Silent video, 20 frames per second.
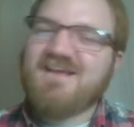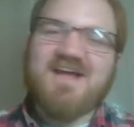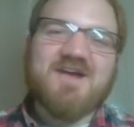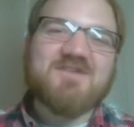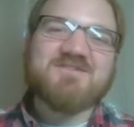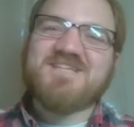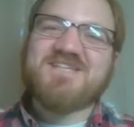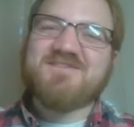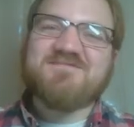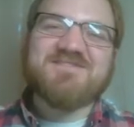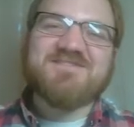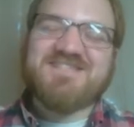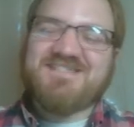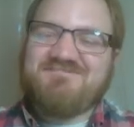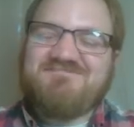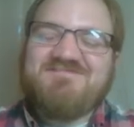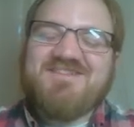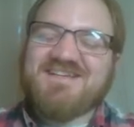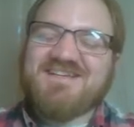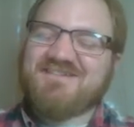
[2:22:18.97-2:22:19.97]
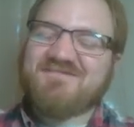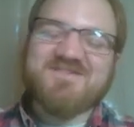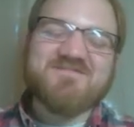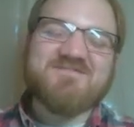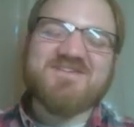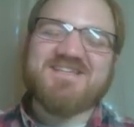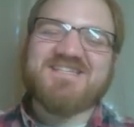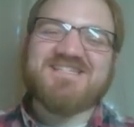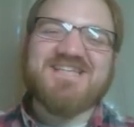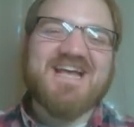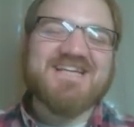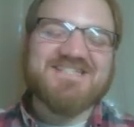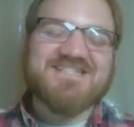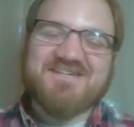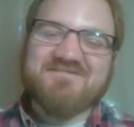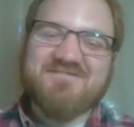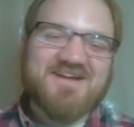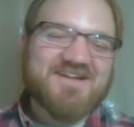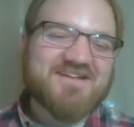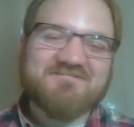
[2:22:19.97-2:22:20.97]
I'm gonna be sassy
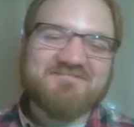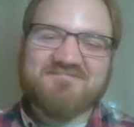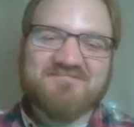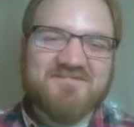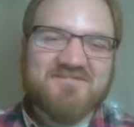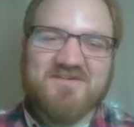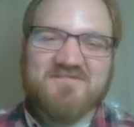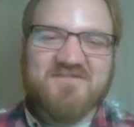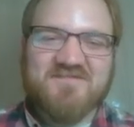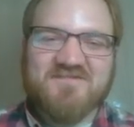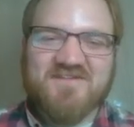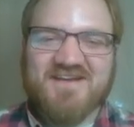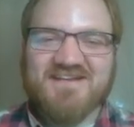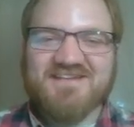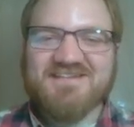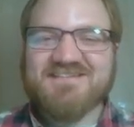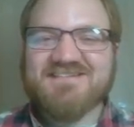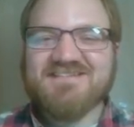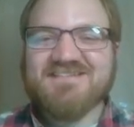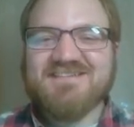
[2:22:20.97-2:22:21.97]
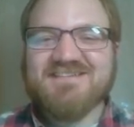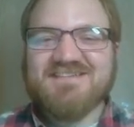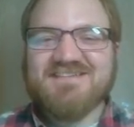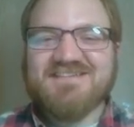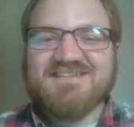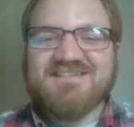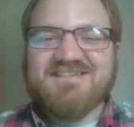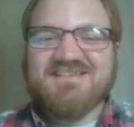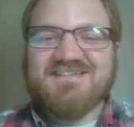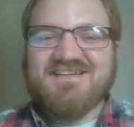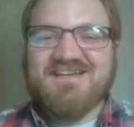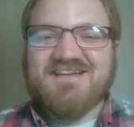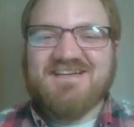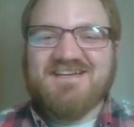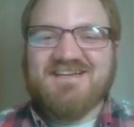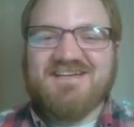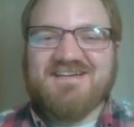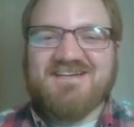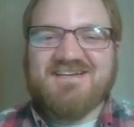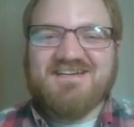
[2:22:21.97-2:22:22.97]
about it. I'll be fine.
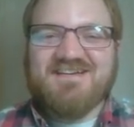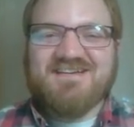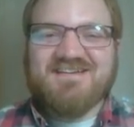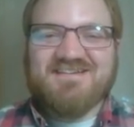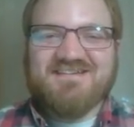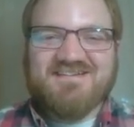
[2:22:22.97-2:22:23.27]
I